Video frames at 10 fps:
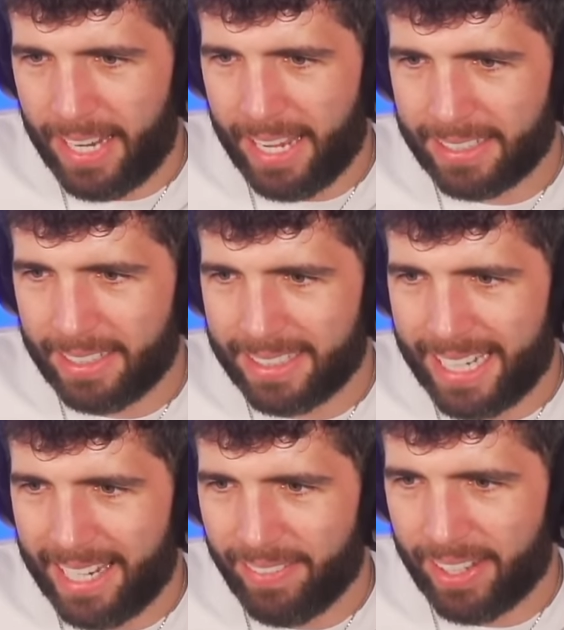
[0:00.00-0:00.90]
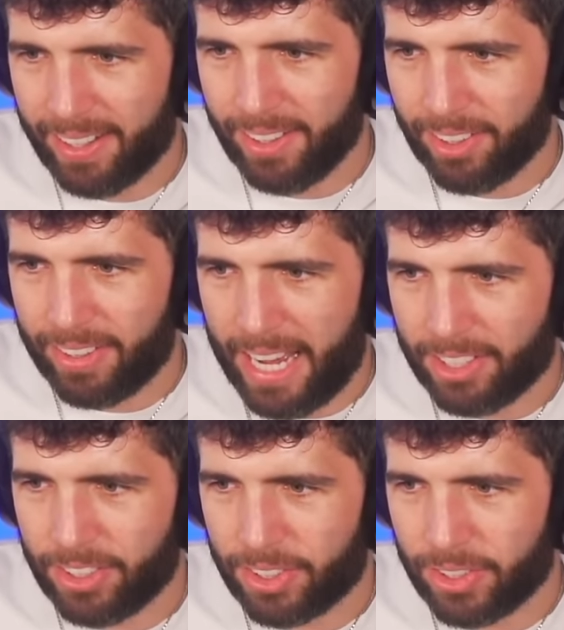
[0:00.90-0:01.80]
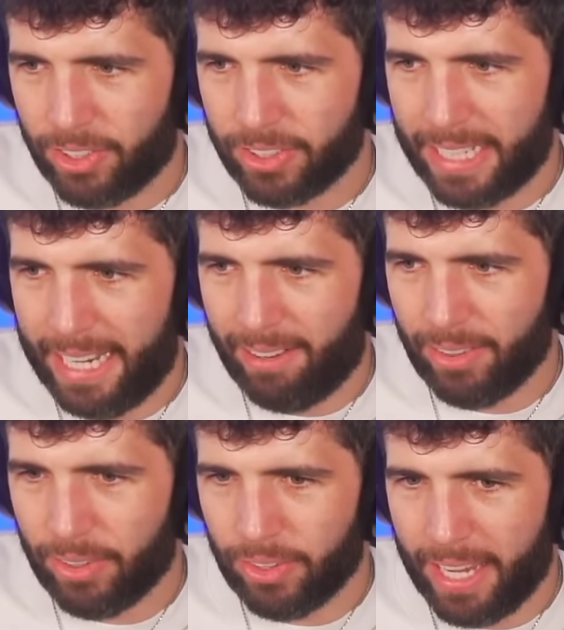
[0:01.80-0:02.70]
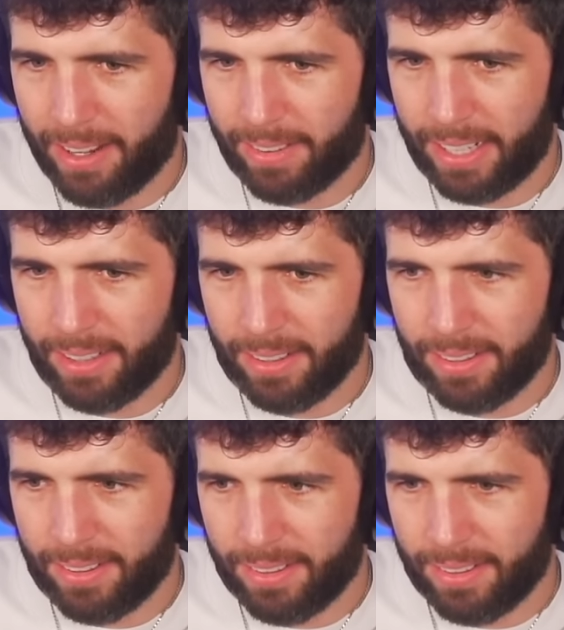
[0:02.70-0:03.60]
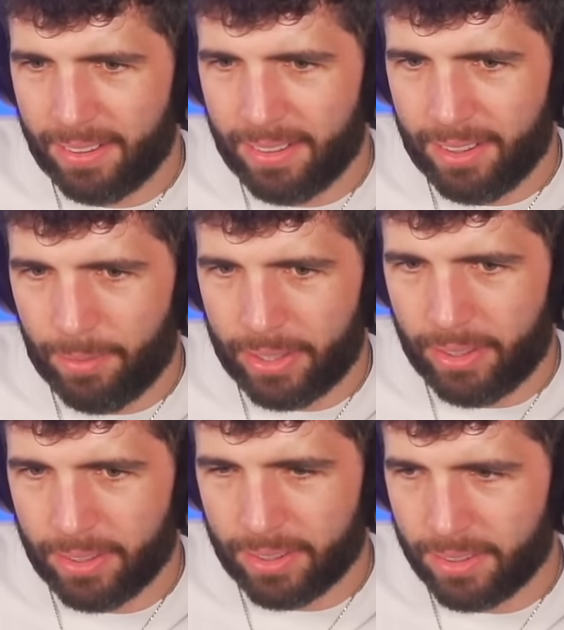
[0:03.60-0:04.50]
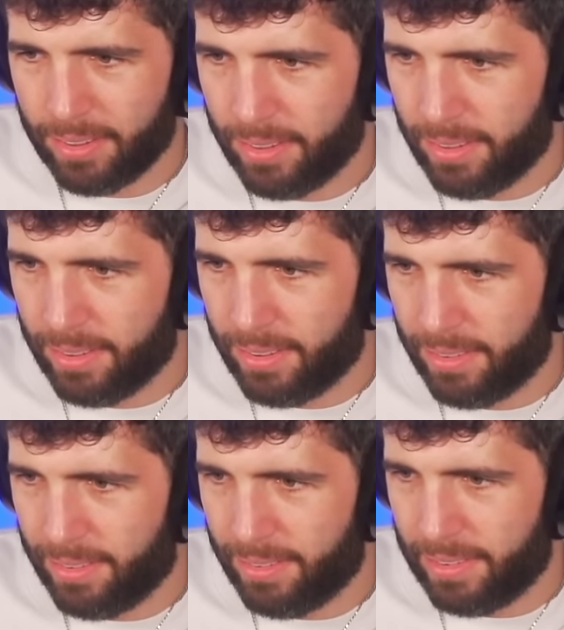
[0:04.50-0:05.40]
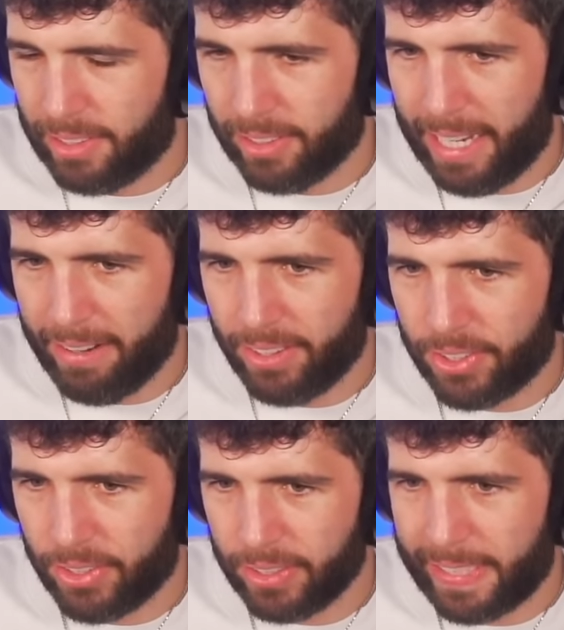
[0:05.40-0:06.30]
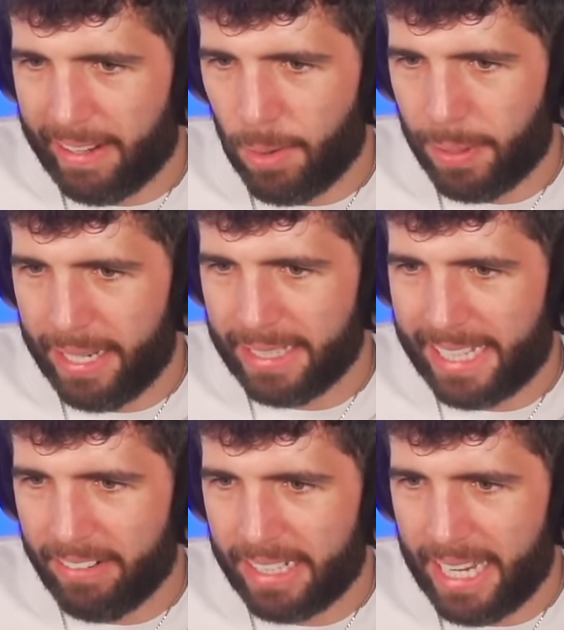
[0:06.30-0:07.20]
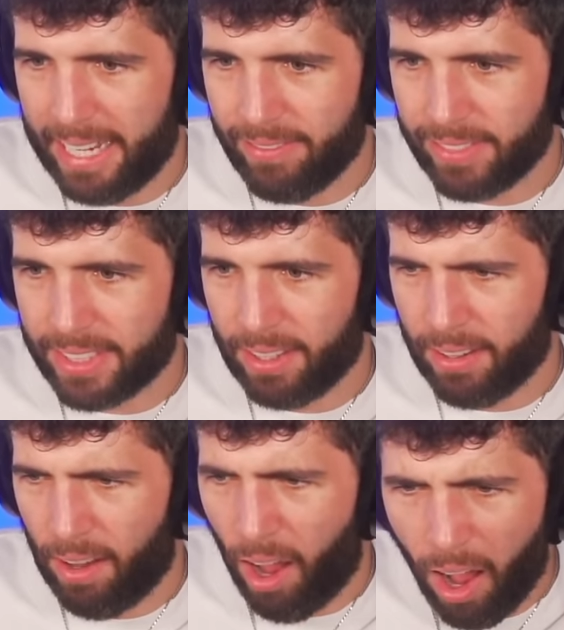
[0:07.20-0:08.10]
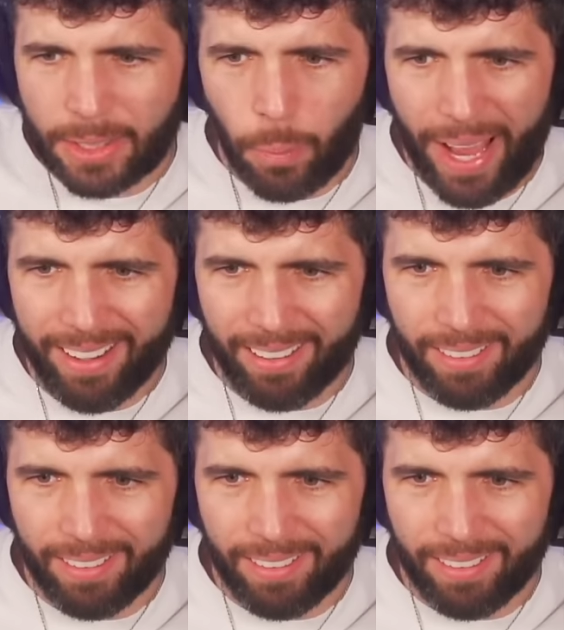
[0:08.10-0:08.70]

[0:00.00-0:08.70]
Reacting to Gaming, Reaction Shorts, Outlaw Gary. Oh my God. Got Gary Shorts, Gary Plays, Gary Games. Since when?